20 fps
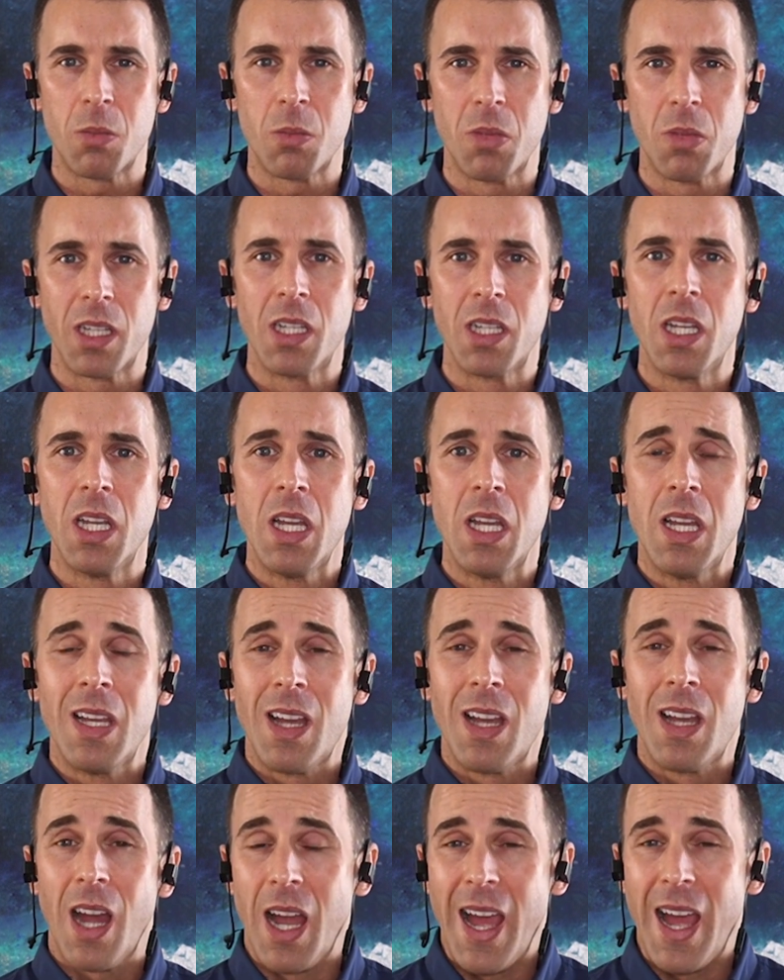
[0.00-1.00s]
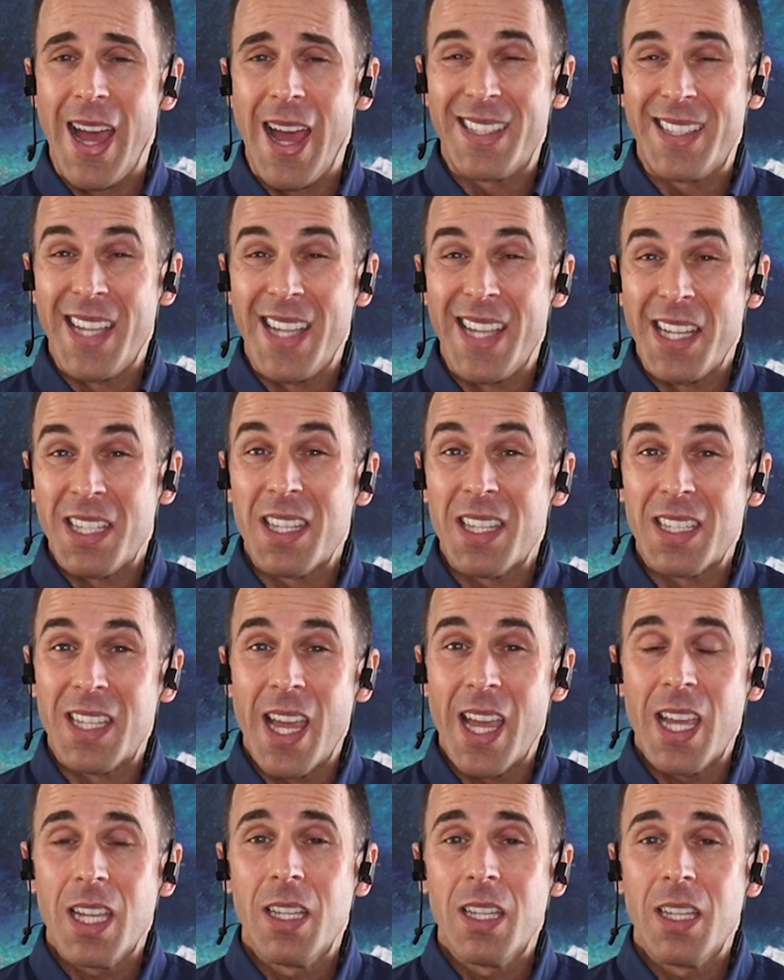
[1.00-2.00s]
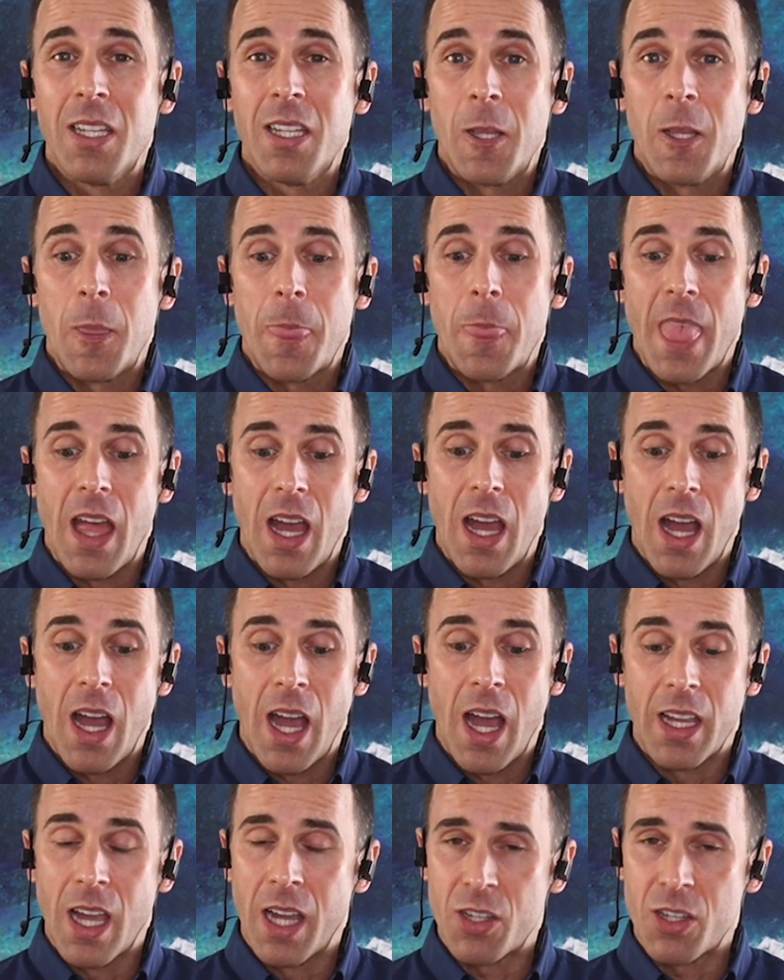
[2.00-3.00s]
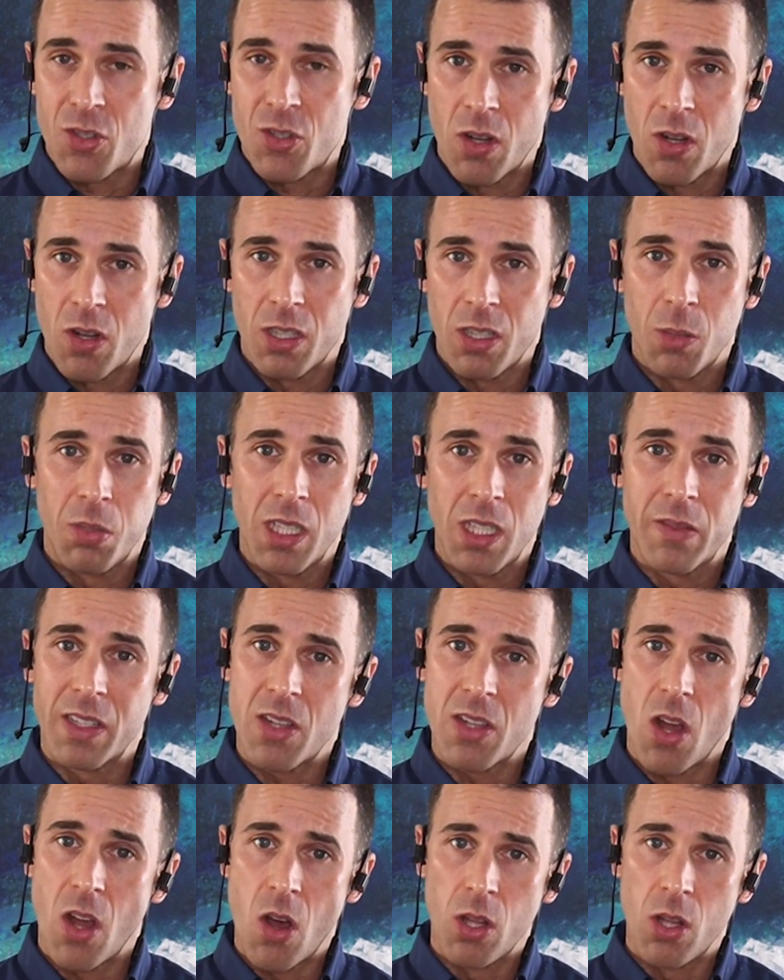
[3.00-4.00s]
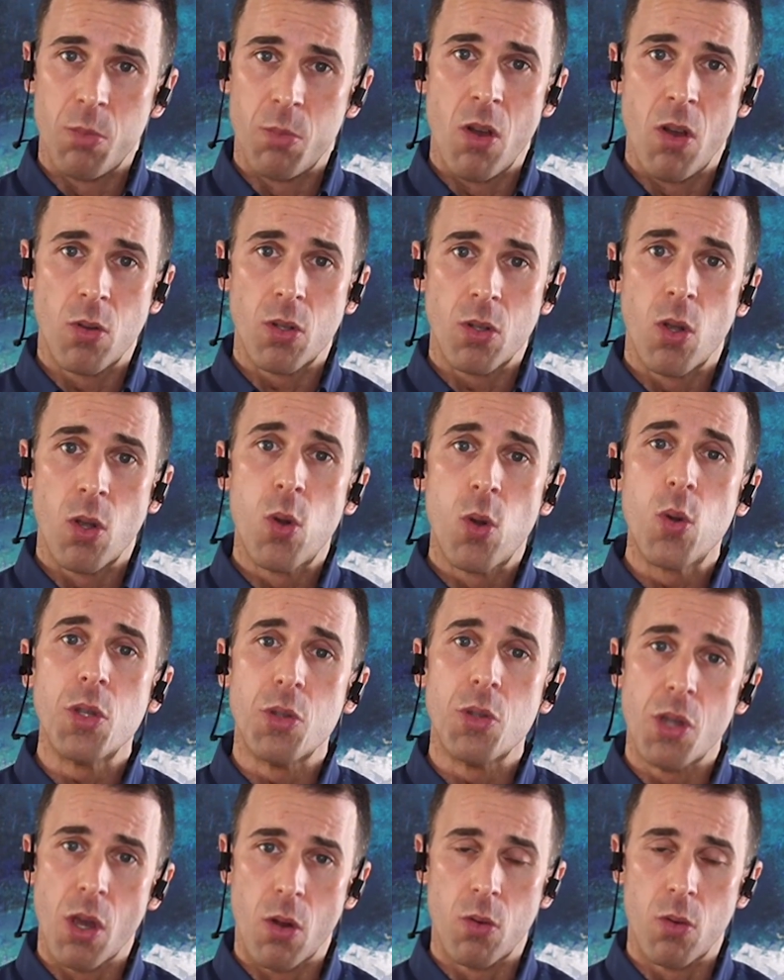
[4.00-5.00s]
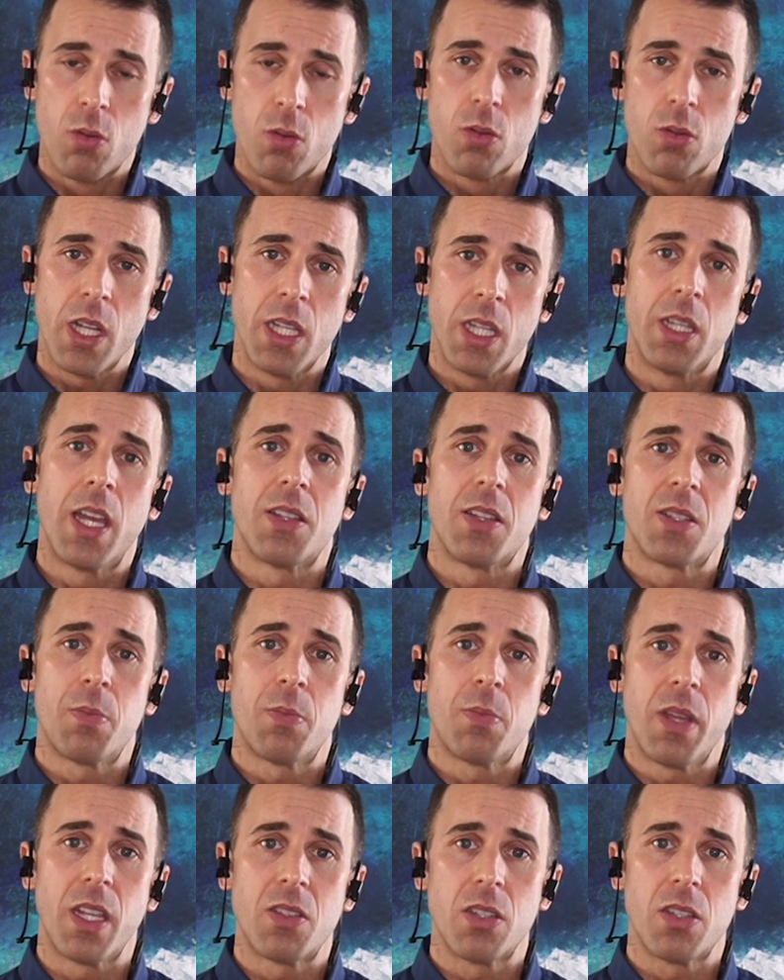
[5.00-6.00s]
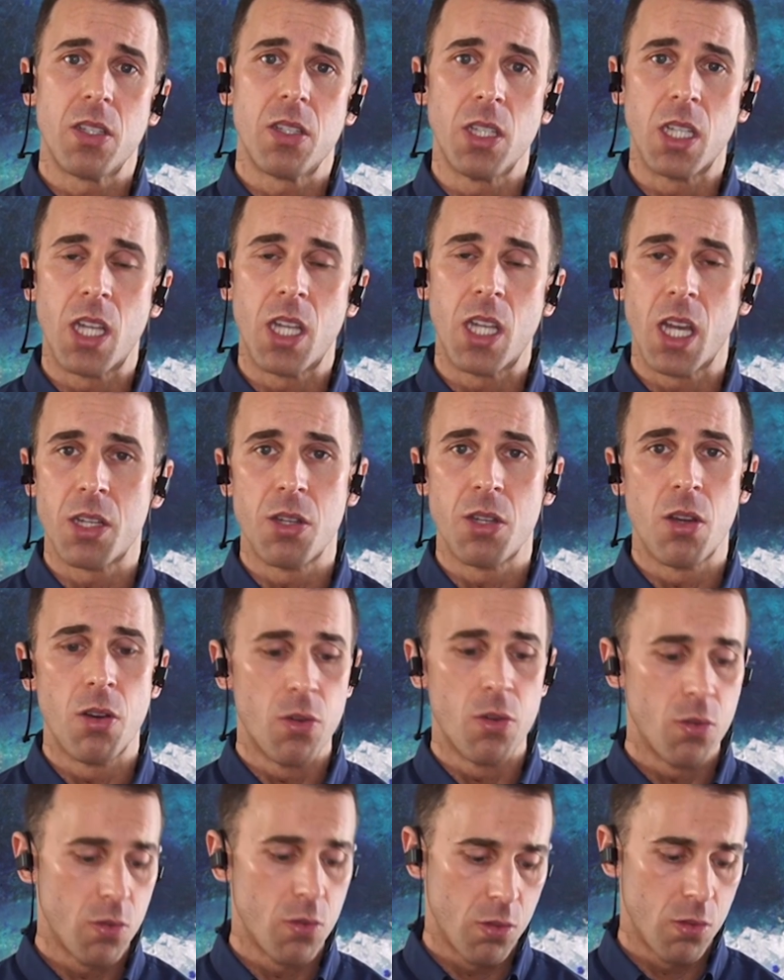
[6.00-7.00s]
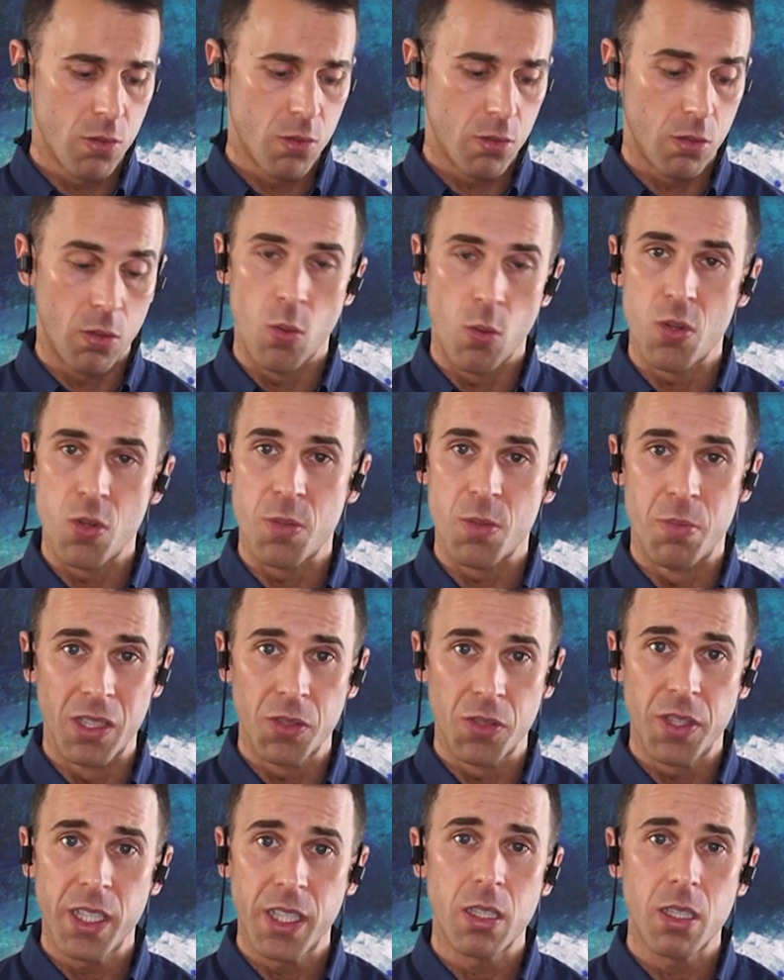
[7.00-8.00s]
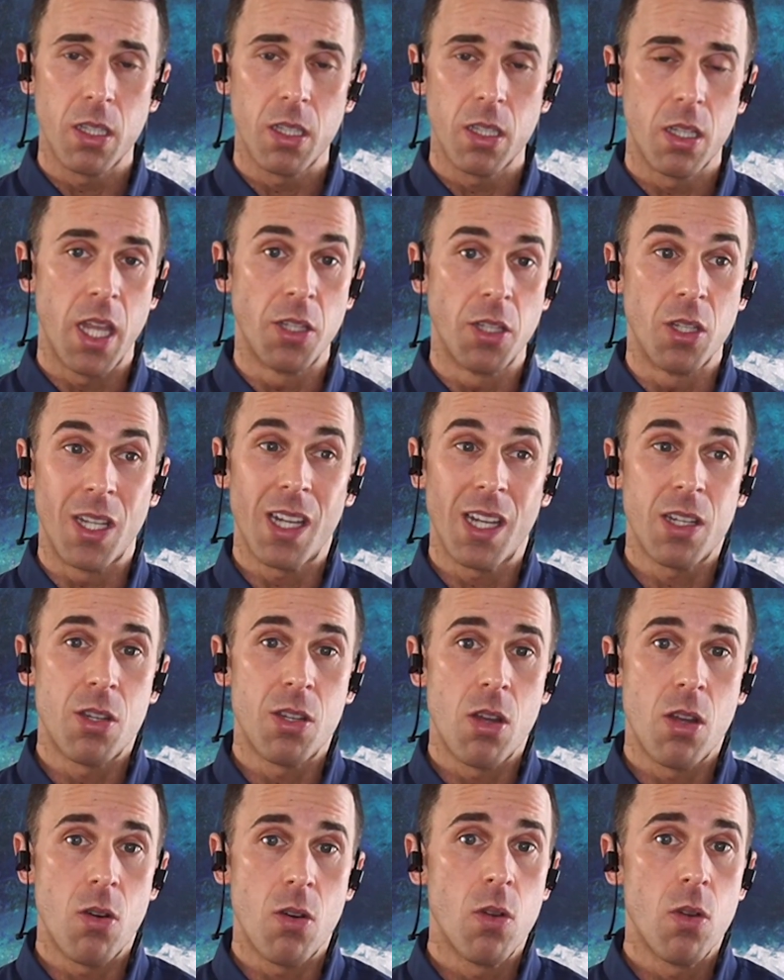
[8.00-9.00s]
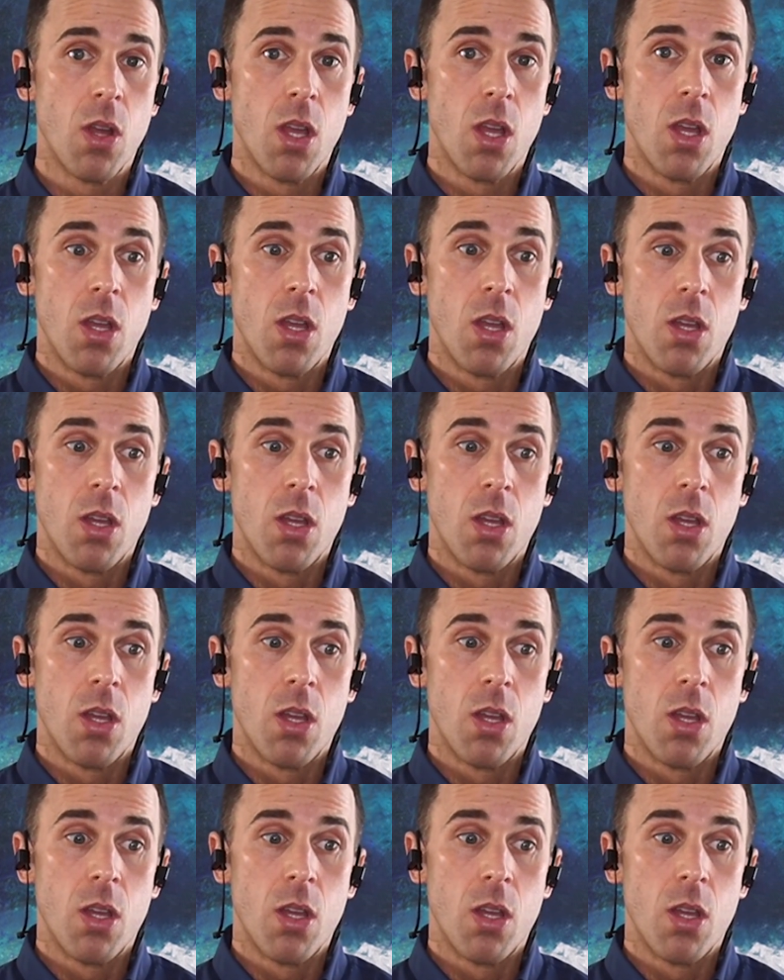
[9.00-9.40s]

But at the end of the day, I strongly believe it's all about who you know in that space. You got to know who's building, and you got to know.